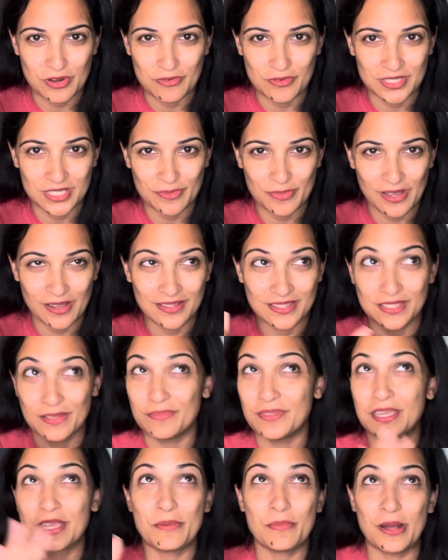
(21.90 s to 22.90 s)
was about.
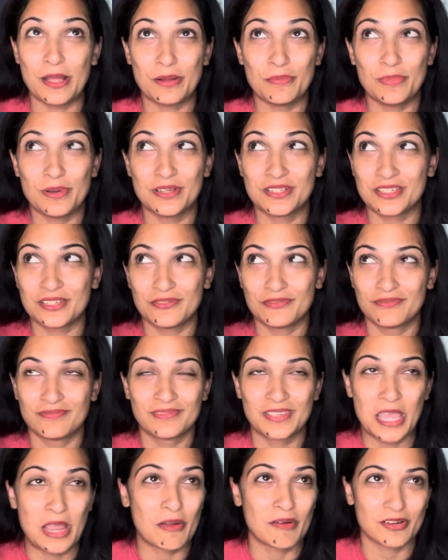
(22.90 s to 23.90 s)
Something about a bunch of
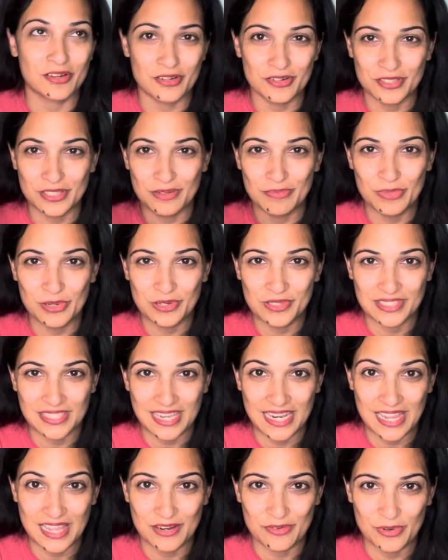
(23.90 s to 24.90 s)
characters and books that
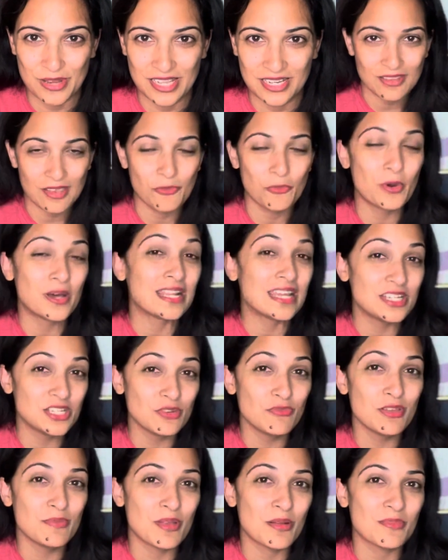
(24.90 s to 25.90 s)
I had read. What I do
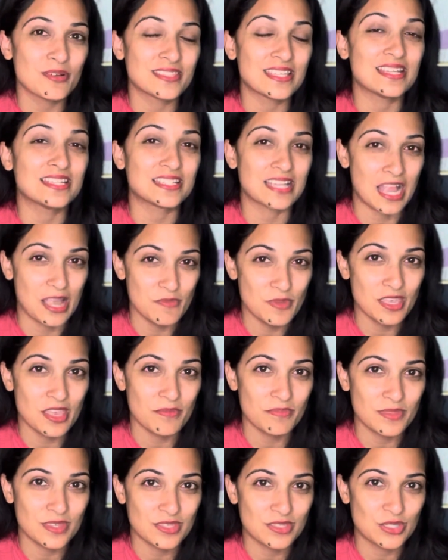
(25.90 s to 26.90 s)
remember is that typing
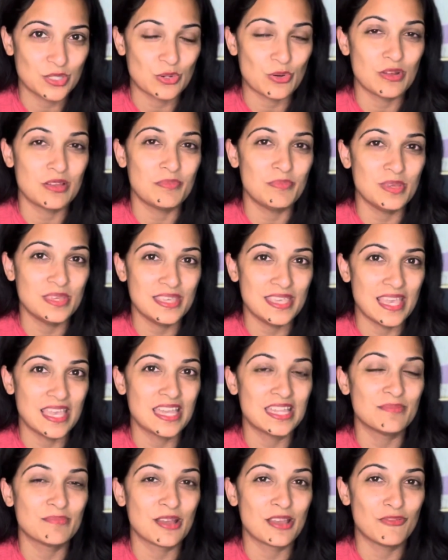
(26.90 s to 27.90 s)
up this story
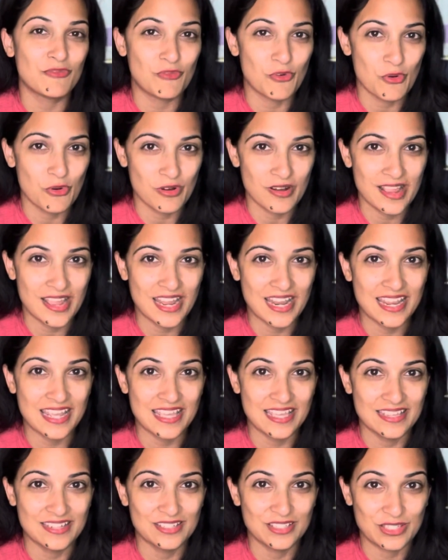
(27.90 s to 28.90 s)
began my foray
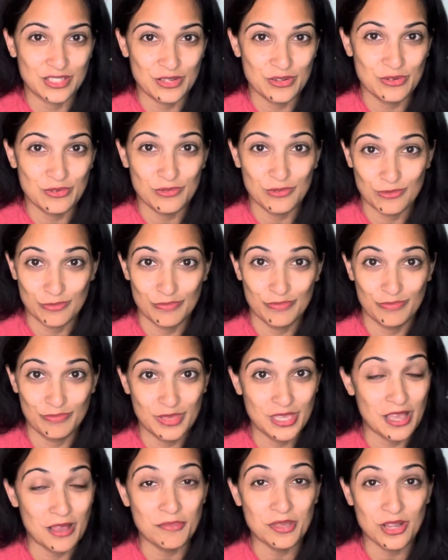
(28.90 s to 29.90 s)
into
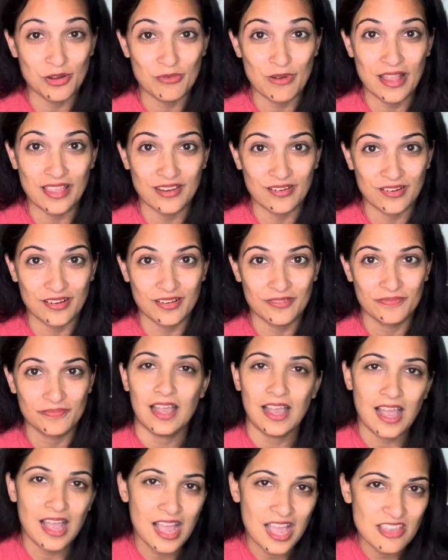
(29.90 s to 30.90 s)
becoming a writer.
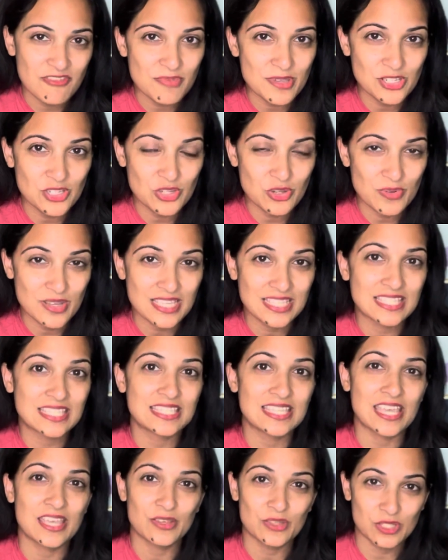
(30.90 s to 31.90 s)
I've been doing
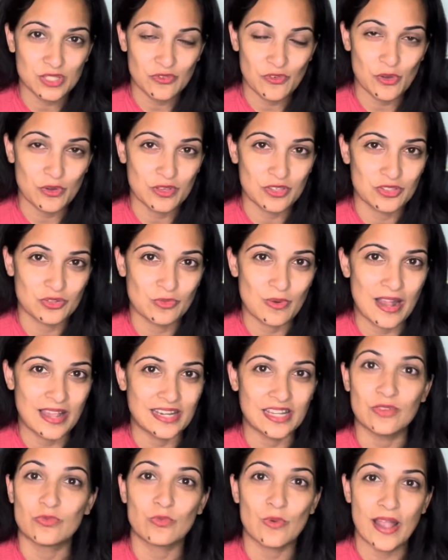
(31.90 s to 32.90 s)
sales-focused
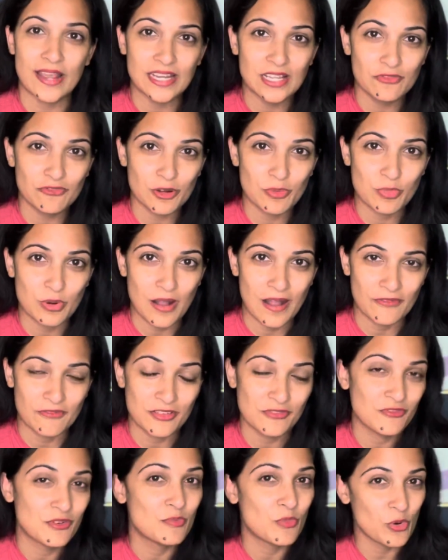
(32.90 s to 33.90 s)
writing, writing for
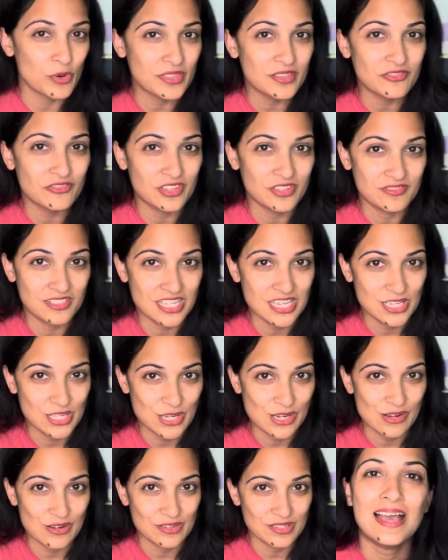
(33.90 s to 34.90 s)
profit, for more than 15
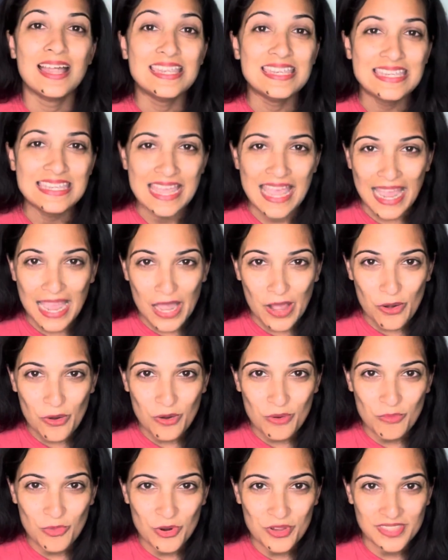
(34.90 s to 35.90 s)
years.
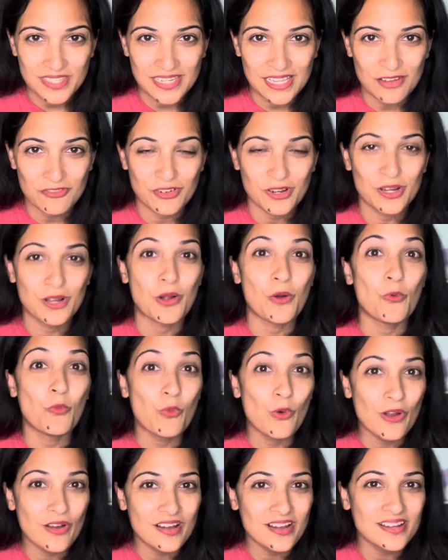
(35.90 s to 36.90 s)
Now, more than ever,
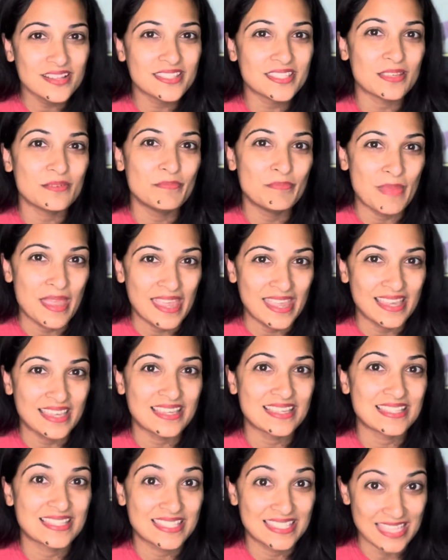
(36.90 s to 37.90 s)
words
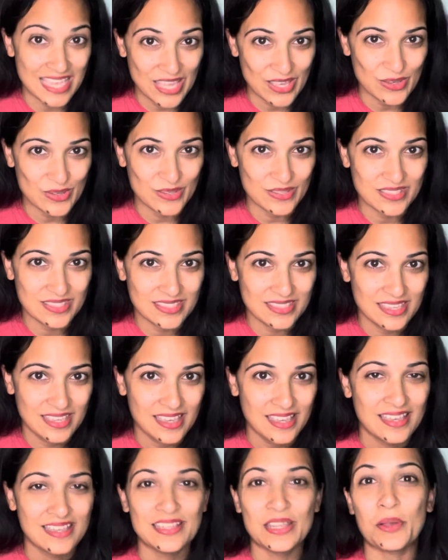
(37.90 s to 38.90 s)
make sales.
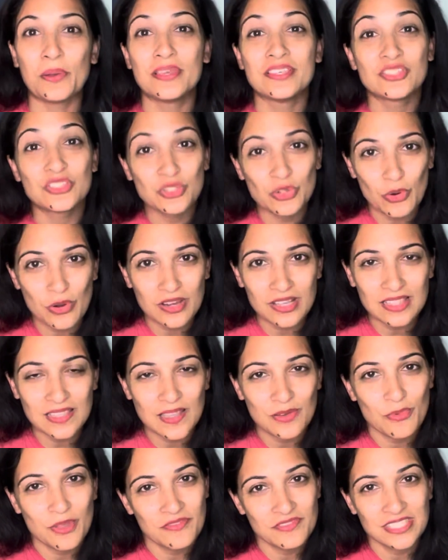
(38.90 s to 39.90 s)
Now,
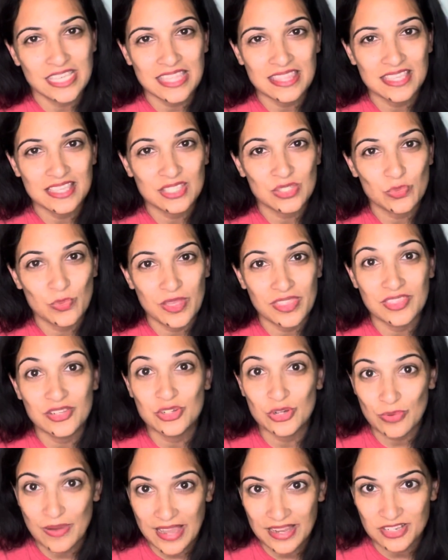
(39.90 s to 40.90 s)
historically, we've seen this with
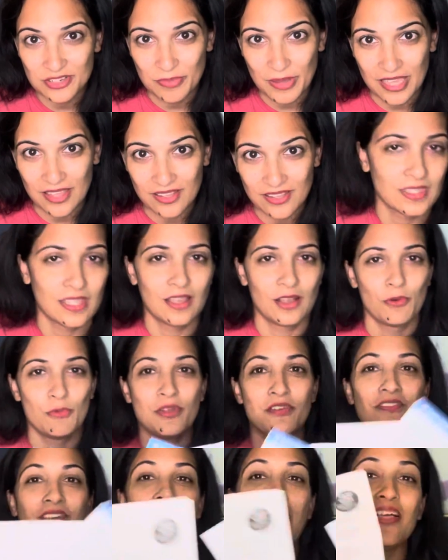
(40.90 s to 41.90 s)
direct mail.
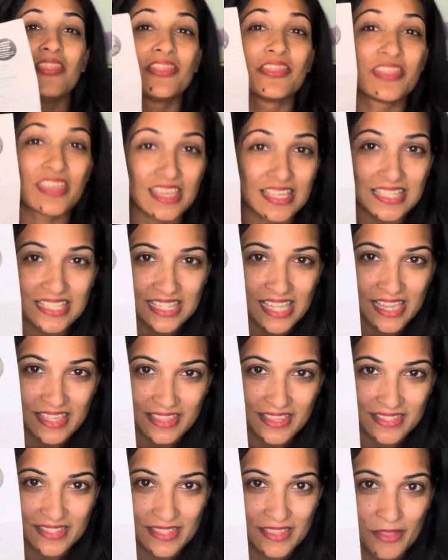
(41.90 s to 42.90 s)
We've gotten things like
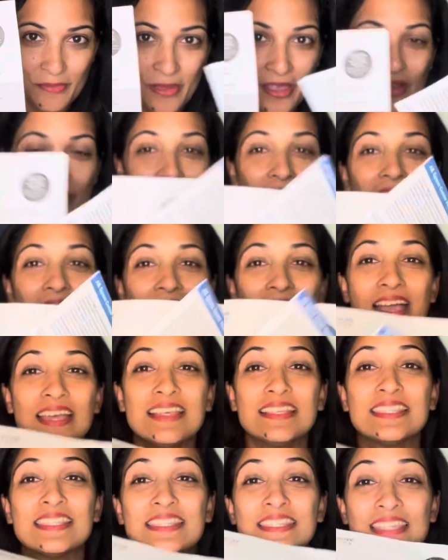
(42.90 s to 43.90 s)
this in the mail.
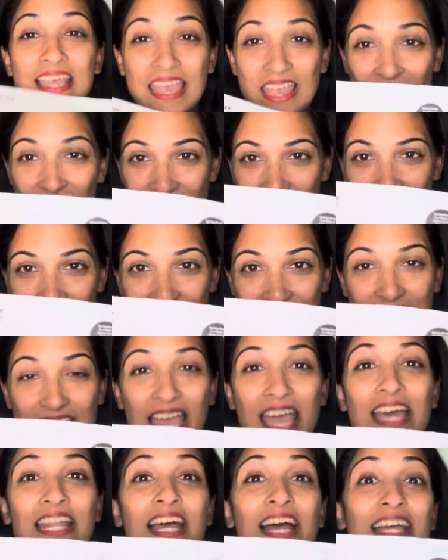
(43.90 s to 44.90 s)
I save these
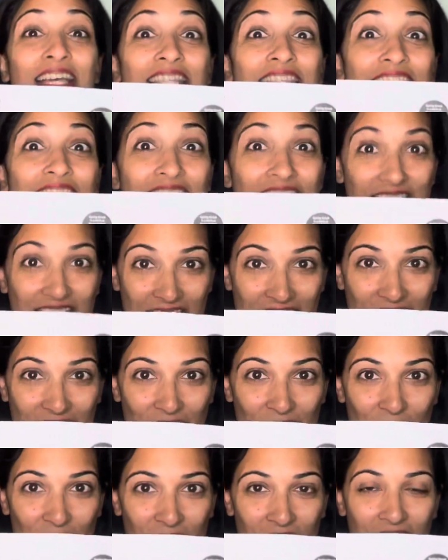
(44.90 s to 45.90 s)
and I study
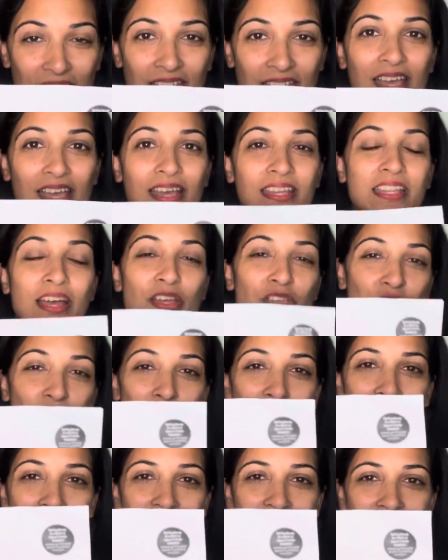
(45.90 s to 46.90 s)
them. Now, you
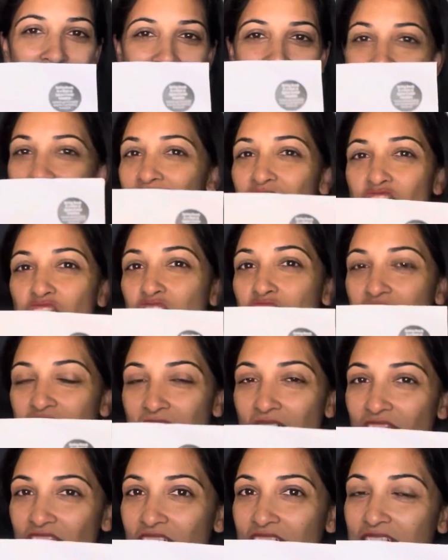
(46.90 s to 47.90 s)
might think this is just
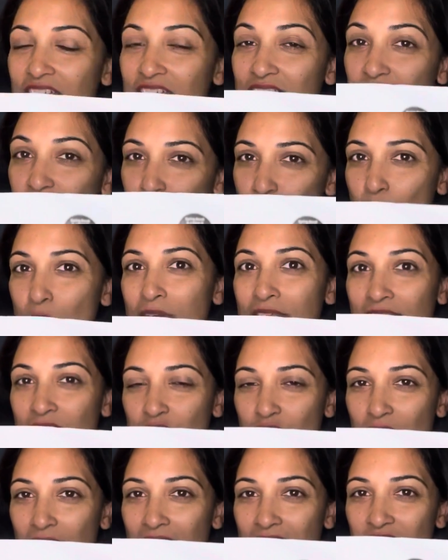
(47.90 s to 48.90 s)
stuff that gets thrown in the
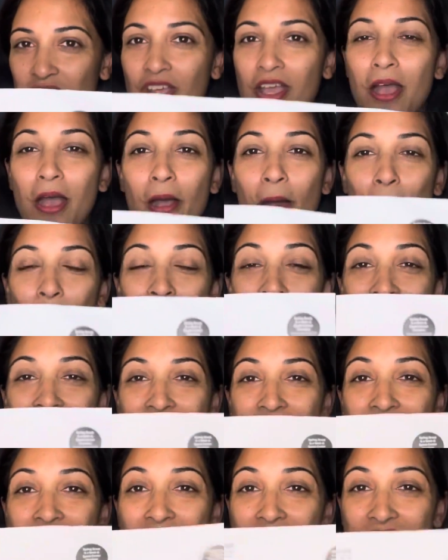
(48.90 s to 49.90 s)
trash, but
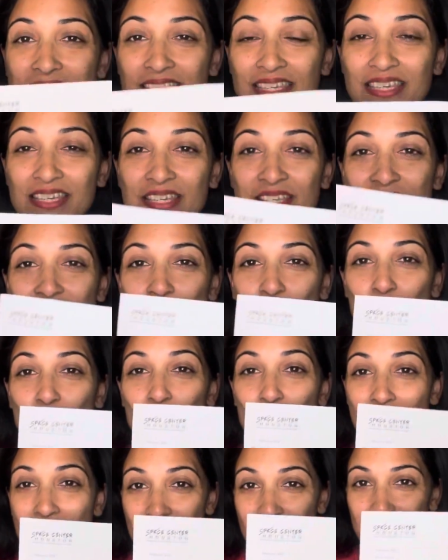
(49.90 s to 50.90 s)
this is
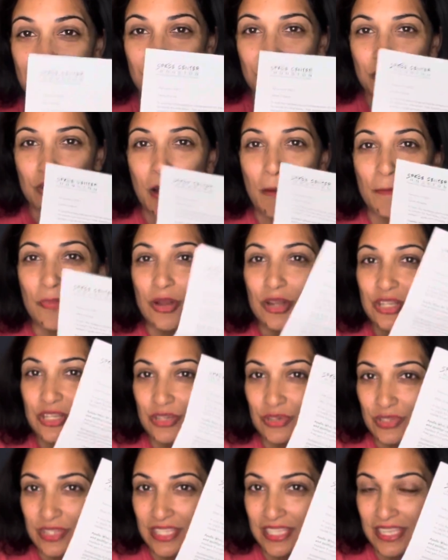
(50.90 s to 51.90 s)

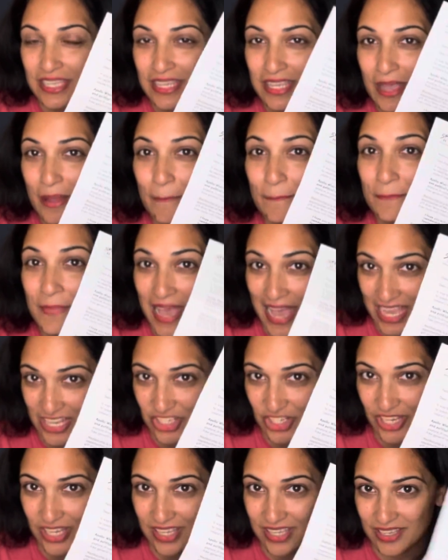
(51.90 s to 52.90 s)
revenue-producing
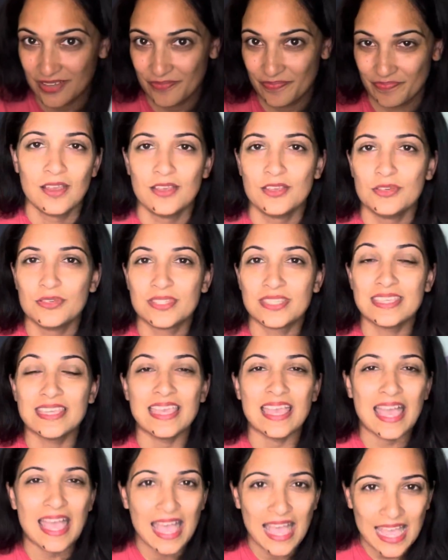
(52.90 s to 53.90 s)
magic. You
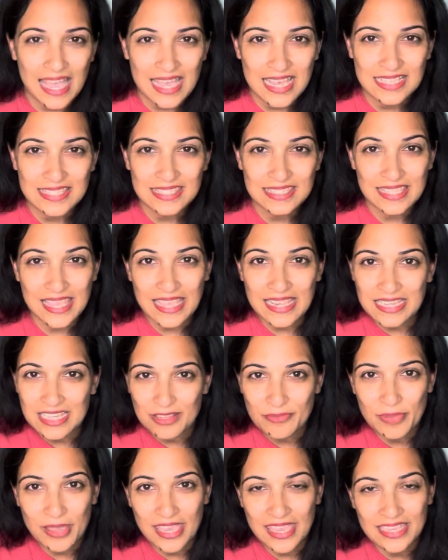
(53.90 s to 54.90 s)
see, ads,
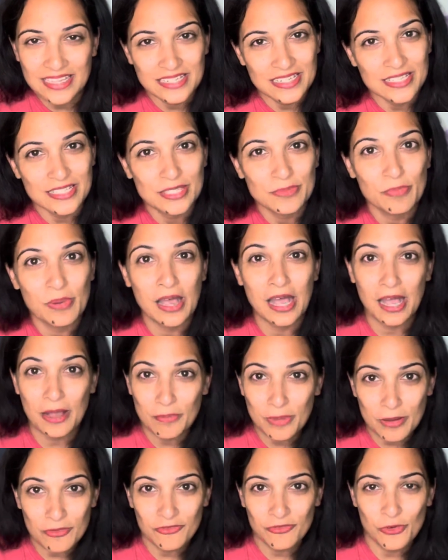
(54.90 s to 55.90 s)
landing pages,
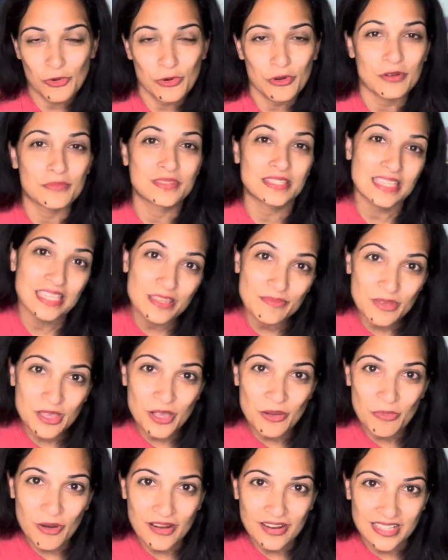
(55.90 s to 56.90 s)
pop-up forms,
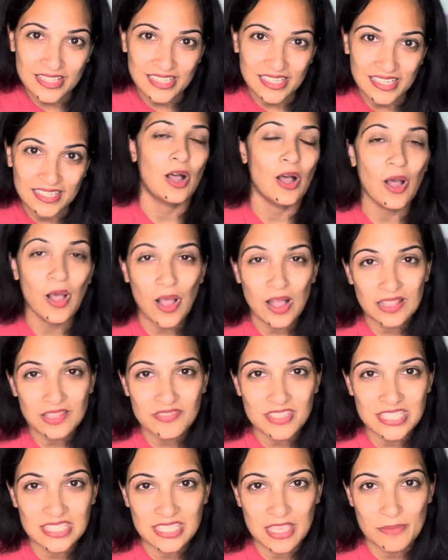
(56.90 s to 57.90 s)
email marketing, all of
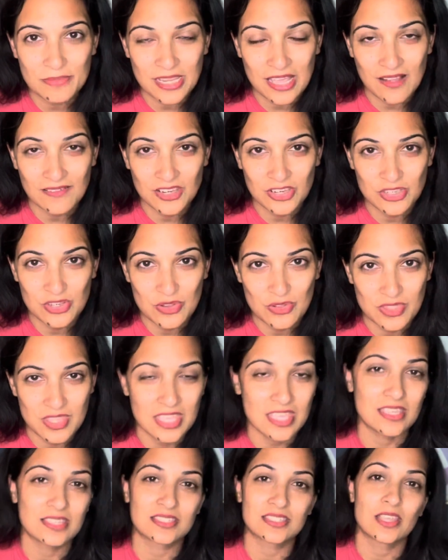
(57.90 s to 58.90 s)
these come down to two
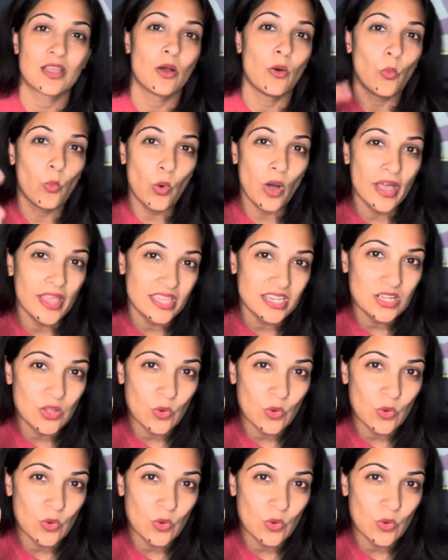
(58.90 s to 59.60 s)
things. One,